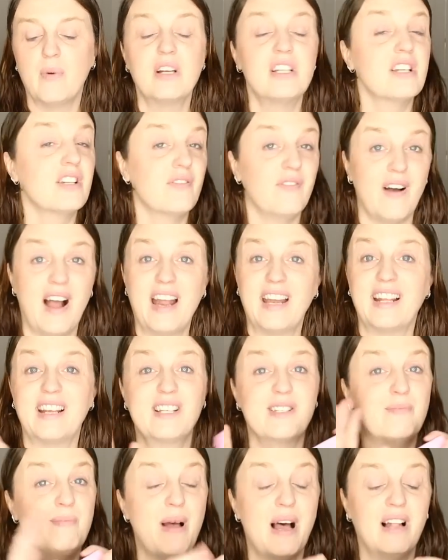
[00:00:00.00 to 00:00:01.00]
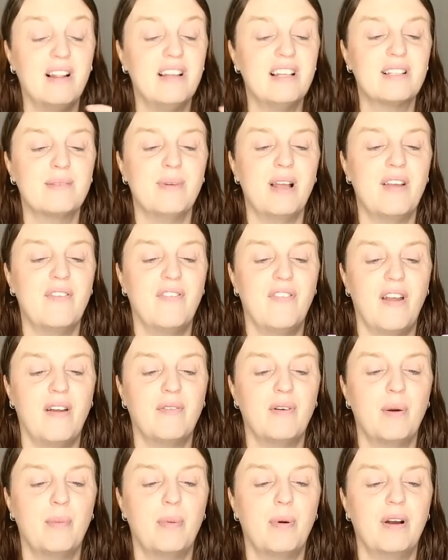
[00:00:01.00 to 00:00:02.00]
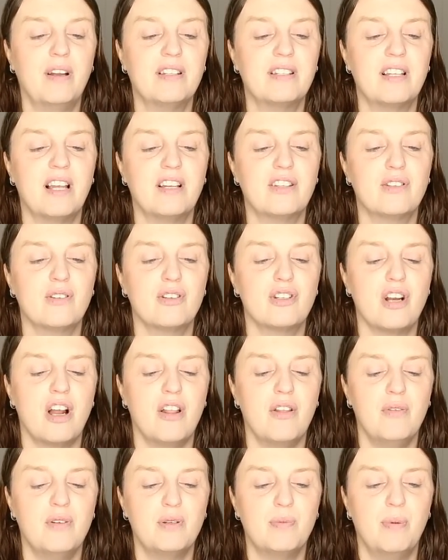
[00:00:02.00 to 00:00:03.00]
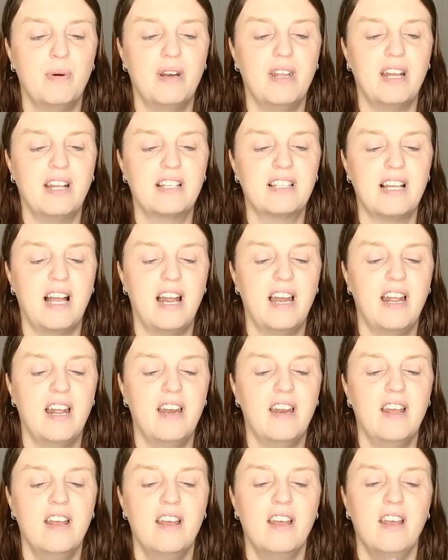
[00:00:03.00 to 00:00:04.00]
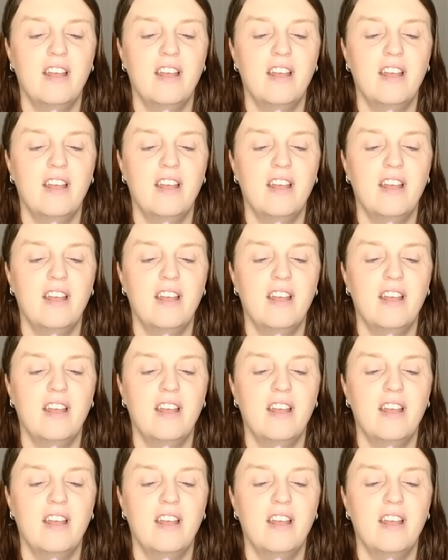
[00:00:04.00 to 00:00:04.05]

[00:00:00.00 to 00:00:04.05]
which is fine because Belle is my favorite princess. So Charlotte was pretty excited.